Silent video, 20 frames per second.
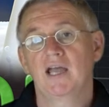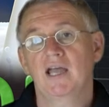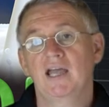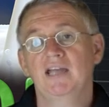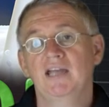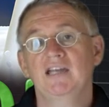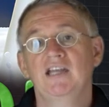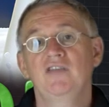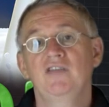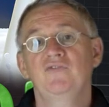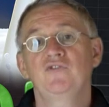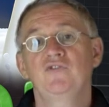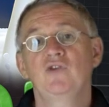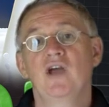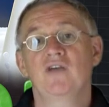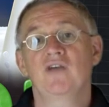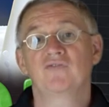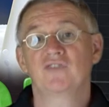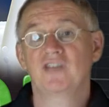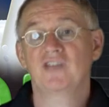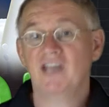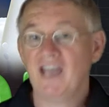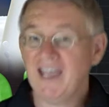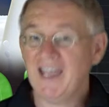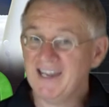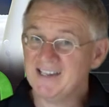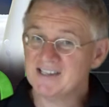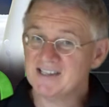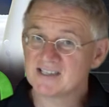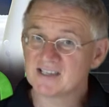And if you have
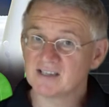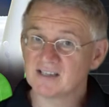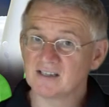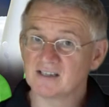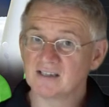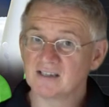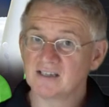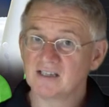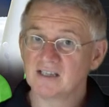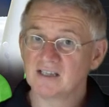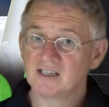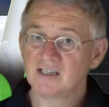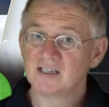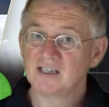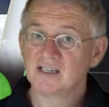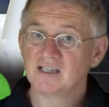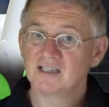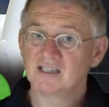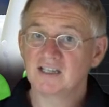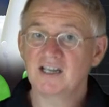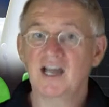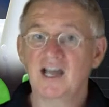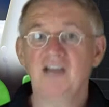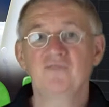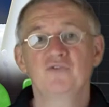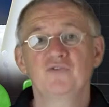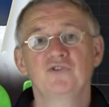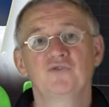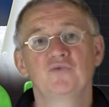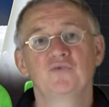cancer, then I
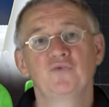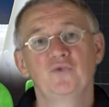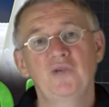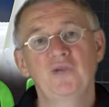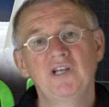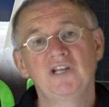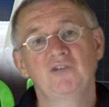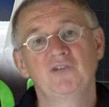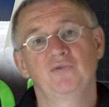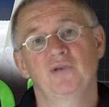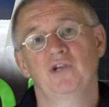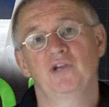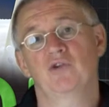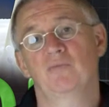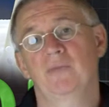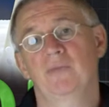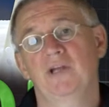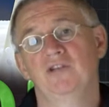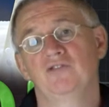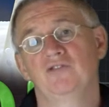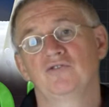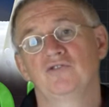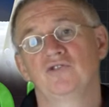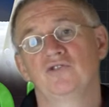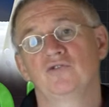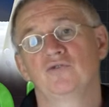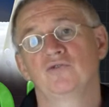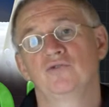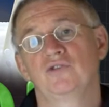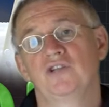would really recommend to
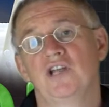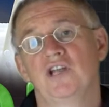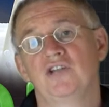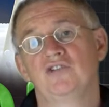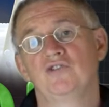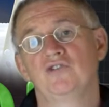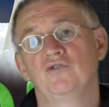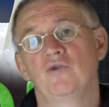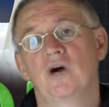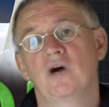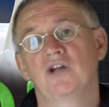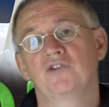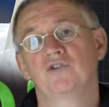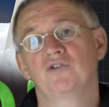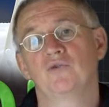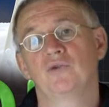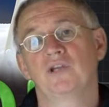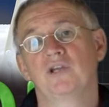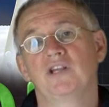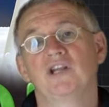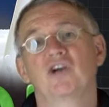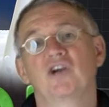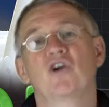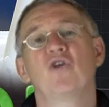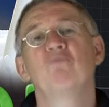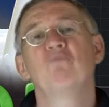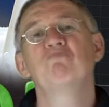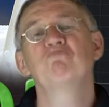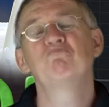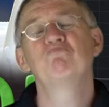you that you are doing the
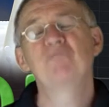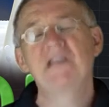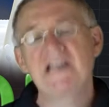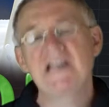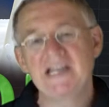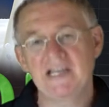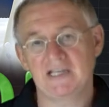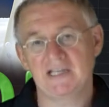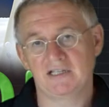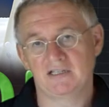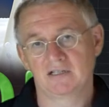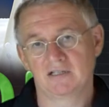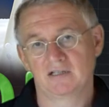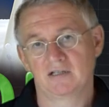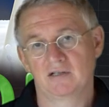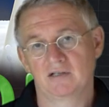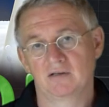complete